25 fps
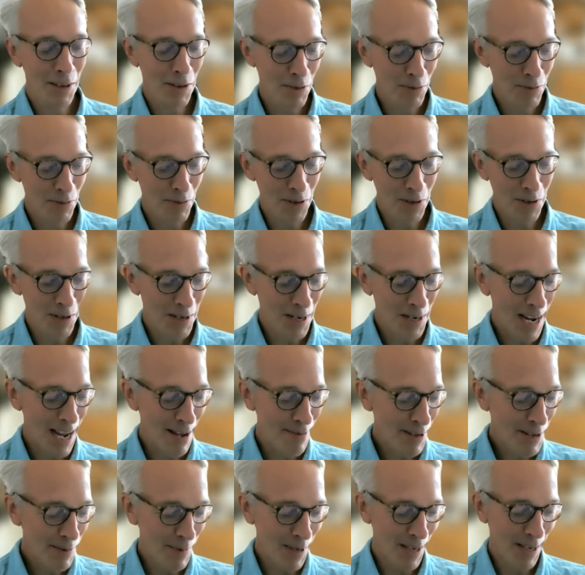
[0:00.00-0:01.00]
you for
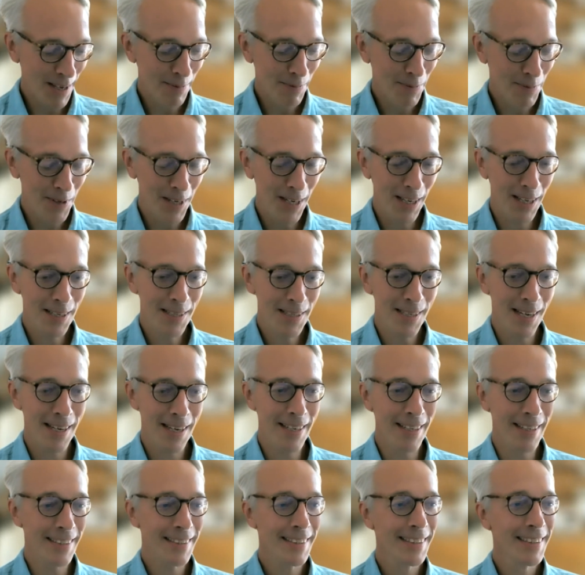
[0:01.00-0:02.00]
having me. I'm really
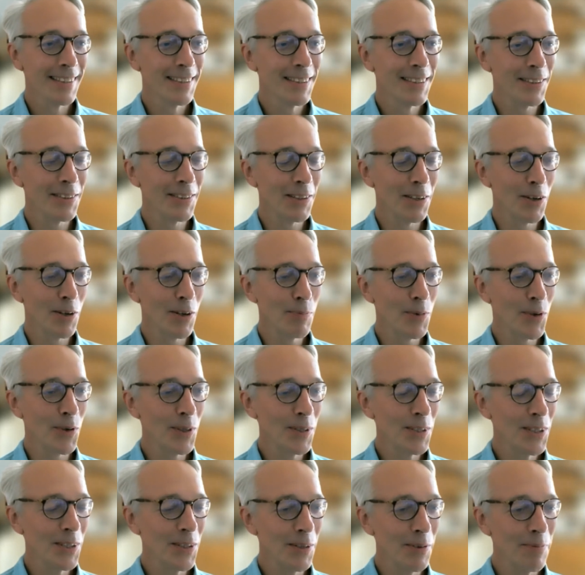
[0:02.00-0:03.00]
excited to learn more
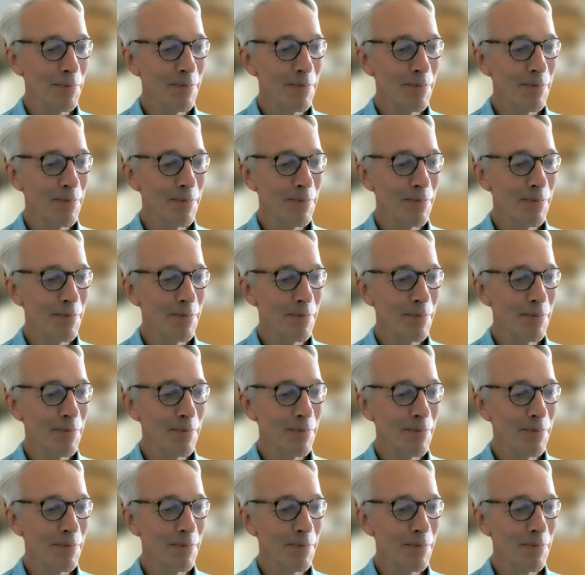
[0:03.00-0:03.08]
too.